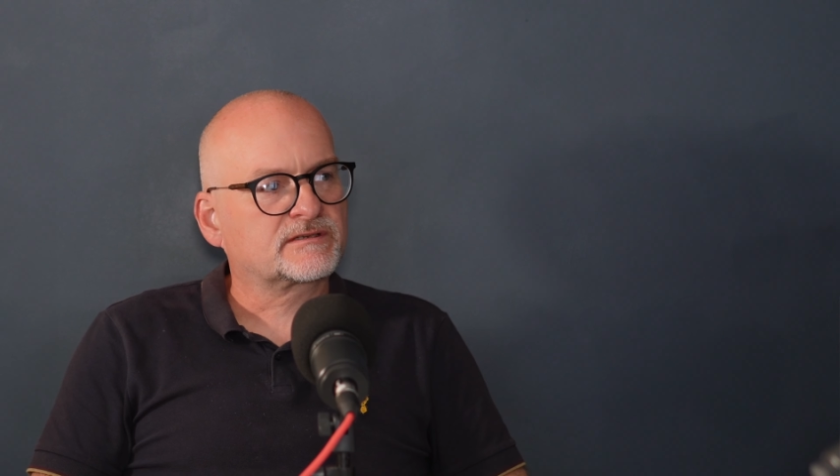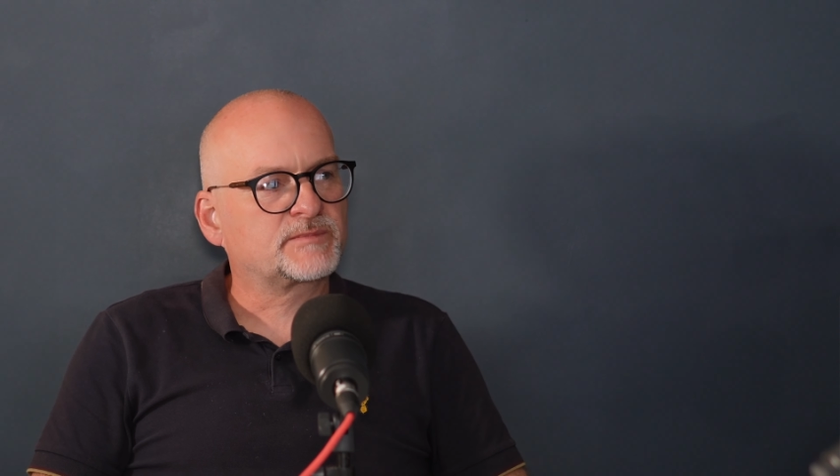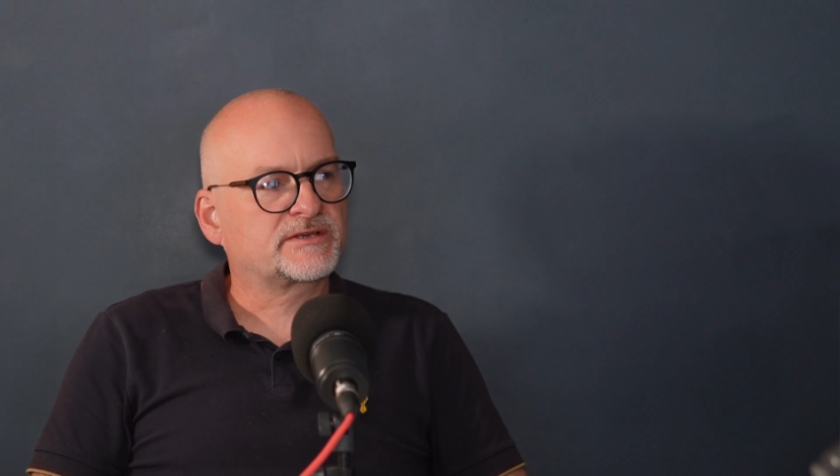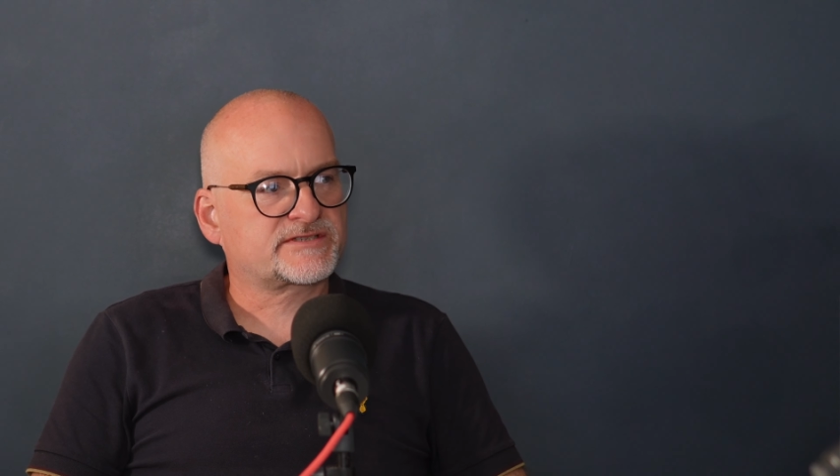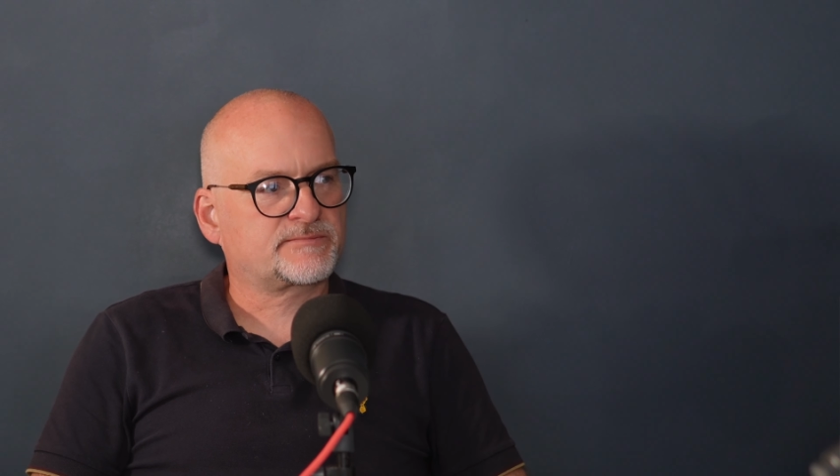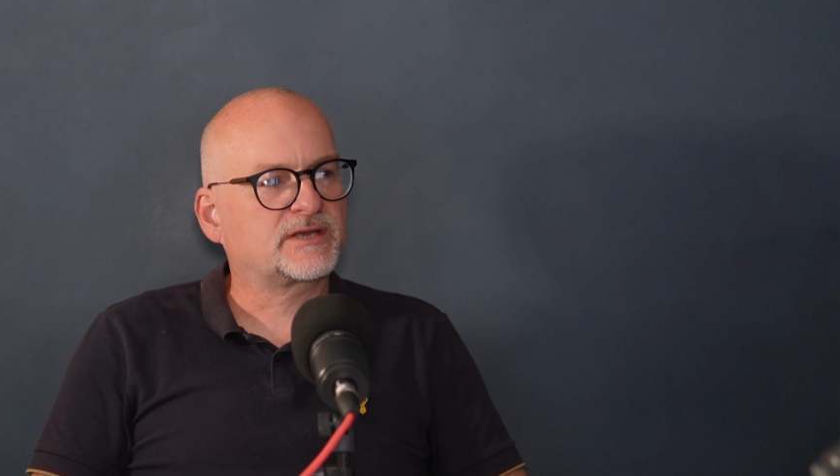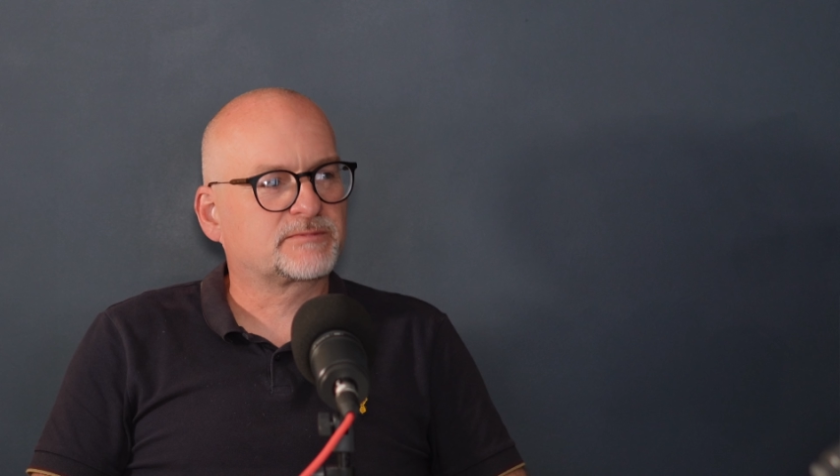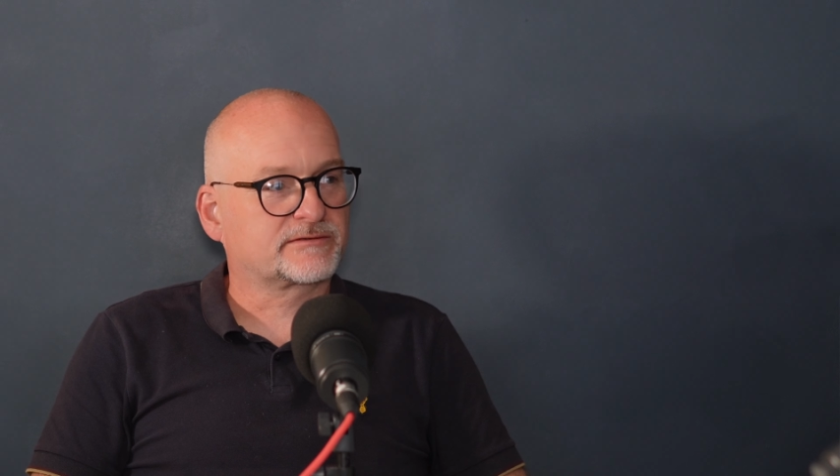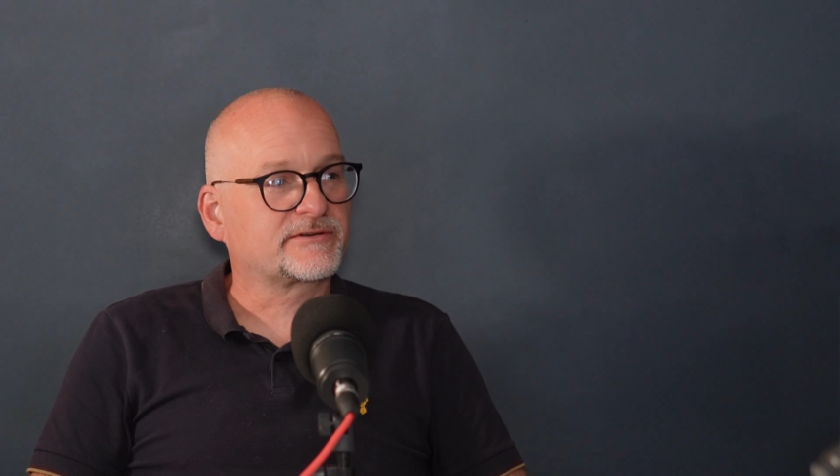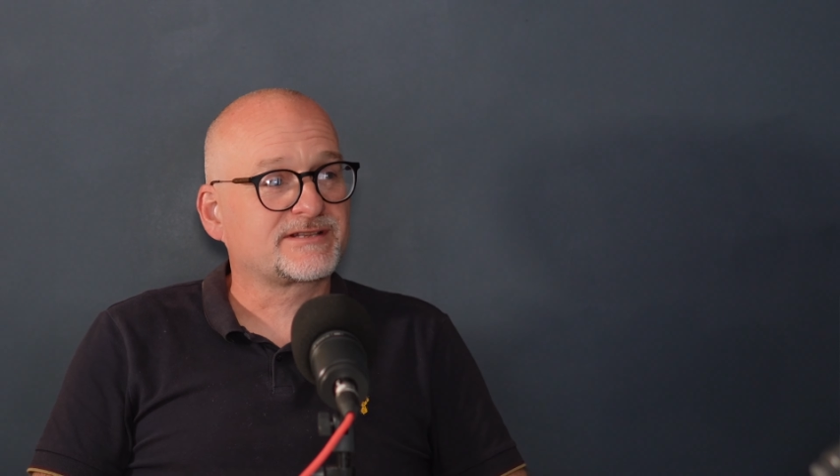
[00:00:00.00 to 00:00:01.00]
because the people
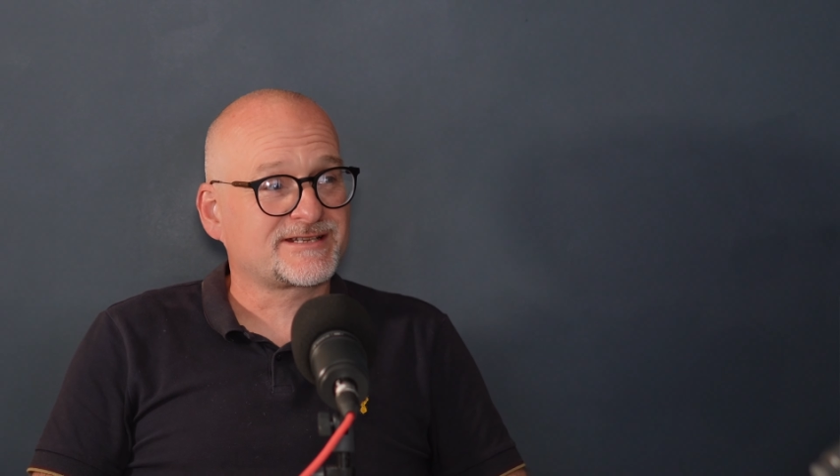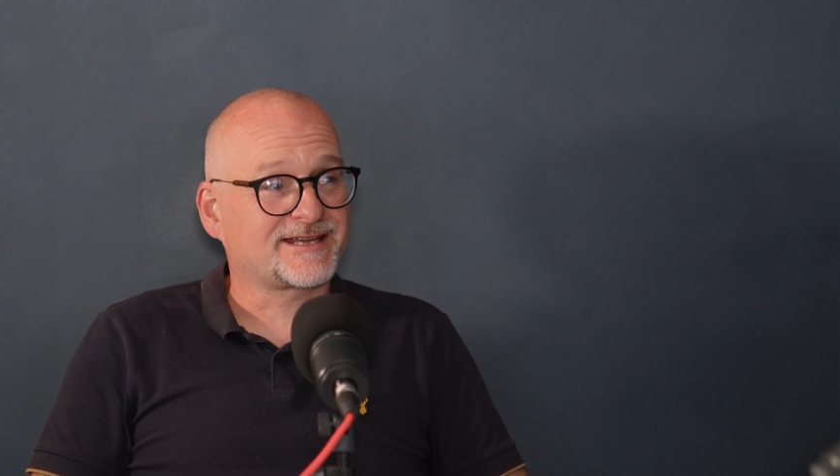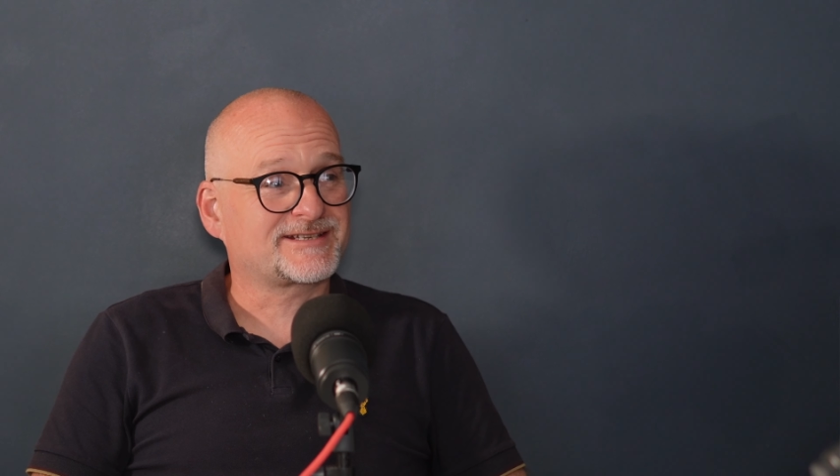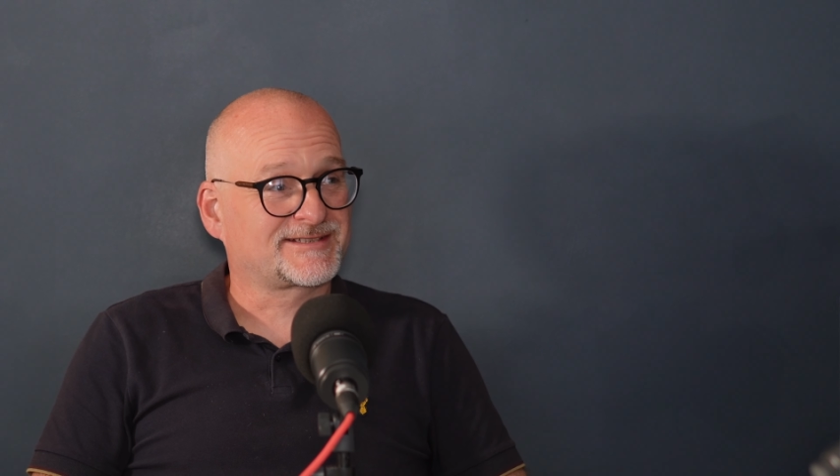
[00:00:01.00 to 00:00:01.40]
are really nice.